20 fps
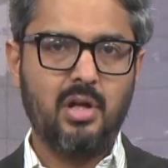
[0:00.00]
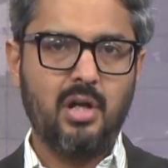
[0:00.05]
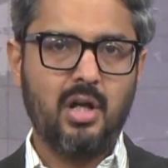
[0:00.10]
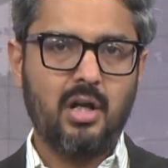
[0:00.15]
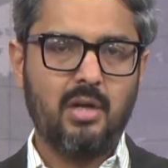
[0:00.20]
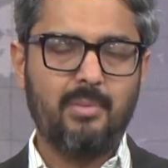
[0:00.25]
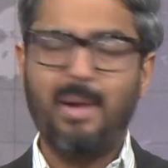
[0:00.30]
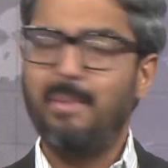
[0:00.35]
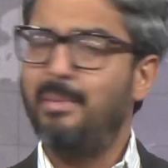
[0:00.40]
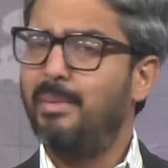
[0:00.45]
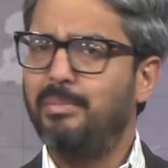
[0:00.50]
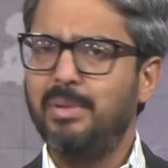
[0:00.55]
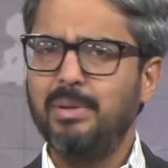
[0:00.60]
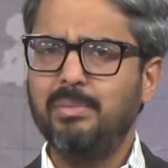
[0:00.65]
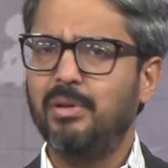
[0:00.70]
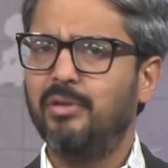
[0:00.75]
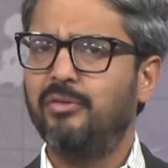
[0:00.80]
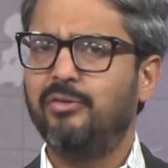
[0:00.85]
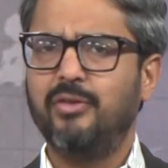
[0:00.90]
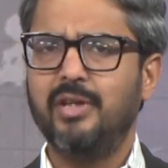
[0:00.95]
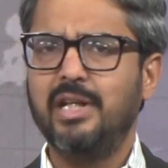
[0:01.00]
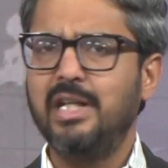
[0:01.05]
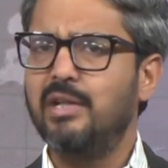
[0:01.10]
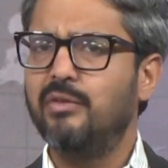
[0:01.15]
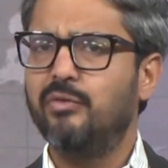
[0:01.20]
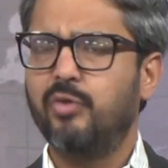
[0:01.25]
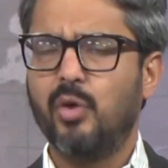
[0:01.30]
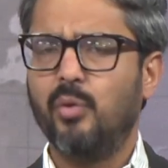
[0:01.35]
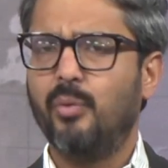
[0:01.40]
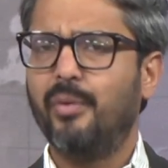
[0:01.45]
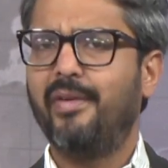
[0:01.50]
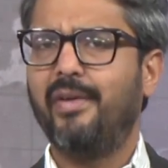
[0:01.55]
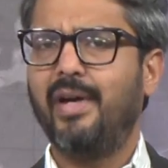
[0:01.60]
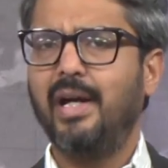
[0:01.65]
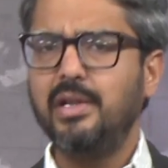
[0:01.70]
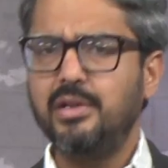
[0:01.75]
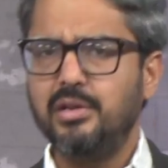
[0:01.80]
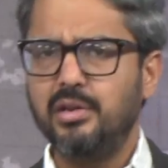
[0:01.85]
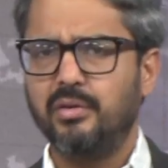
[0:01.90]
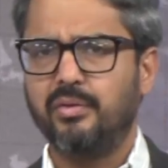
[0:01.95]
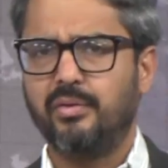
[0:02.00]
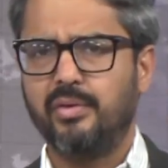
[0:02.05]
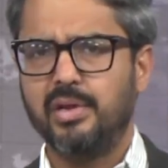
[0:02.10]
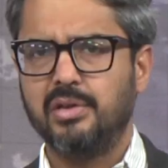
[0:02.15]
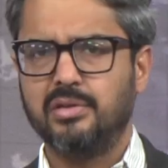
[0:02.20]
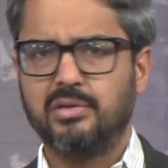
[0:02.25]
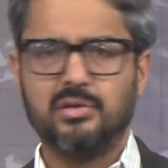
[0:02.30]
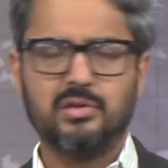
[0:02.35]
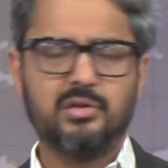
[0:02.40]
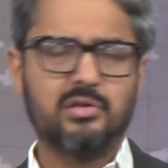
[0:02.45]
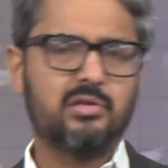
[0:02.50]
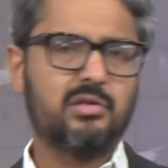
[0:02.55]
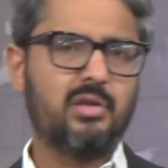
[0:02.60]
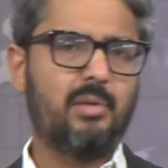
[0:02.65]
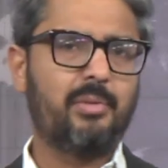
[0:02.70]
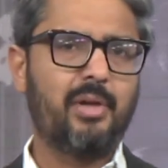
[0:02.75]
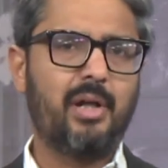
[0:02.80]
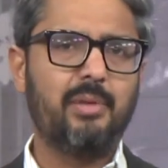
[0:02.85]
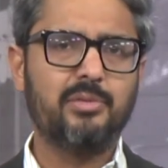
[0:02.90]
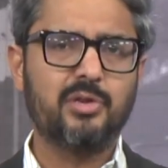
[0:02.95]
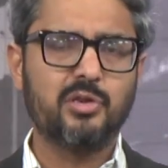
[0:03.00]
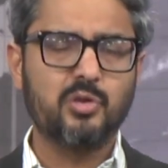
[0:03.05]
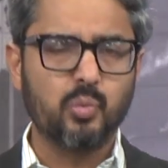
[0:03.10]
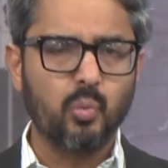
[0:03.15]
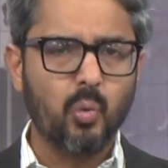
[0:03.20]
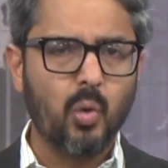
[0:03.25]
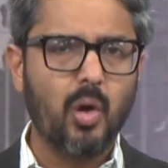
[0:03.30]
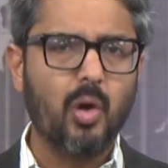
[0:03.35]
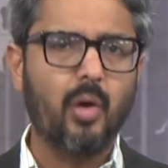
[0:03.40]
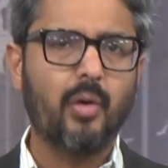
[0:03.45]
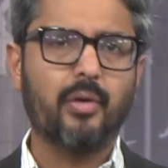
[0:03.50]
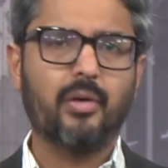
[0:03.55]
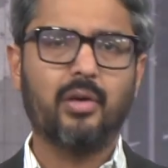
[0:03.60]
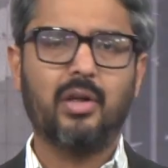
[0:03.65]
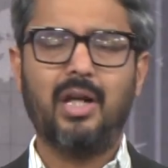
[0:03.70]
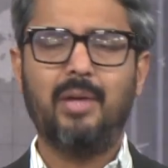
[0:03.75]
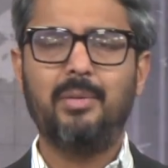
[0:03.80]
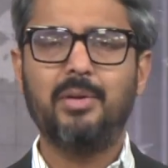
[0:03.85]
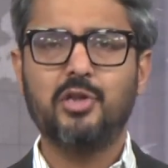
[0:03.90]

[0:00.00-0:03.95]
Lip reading: Remember, people are fleeing for a variety of reasons. Sometimes it's war, climate